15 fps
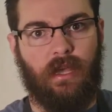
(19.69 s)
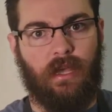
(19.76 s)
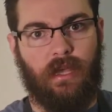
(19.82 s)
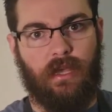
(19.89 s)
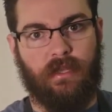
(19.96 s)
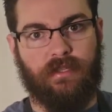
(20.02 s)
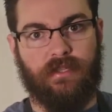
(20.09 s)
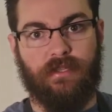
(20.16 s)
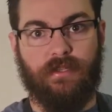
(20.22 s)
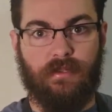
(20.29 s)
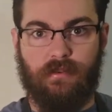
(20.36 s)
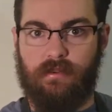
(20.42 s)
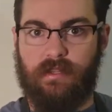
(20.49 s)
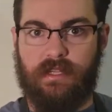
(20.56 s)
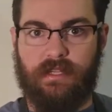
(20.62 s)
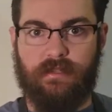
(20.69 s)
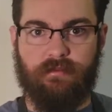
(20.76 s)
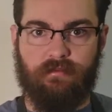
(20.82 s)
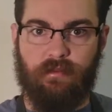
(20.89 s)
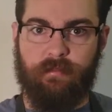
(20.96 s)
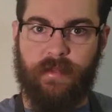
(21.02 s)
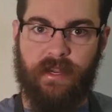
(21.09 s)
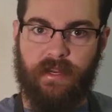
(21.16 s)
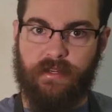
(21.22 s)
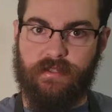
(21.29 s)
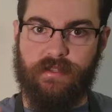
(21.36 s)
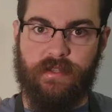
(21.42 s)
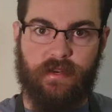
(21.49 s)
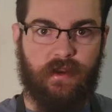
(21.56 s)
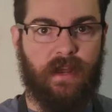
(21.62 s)
to do these
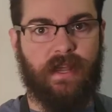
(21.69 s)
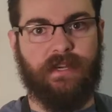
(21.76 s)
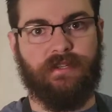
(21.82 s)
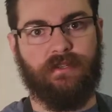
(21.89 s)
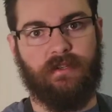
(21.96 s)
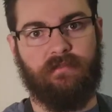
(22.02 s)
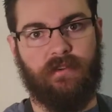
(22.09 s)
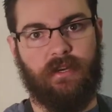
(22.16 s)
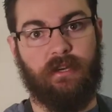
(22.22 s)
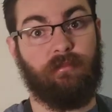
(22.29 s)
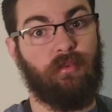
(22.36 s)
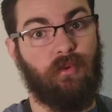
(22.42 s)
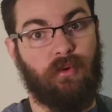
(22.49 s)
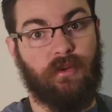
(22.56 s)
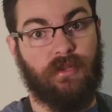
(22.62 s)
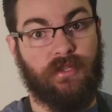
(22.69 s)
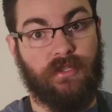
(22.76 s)
repairs that are actually very important.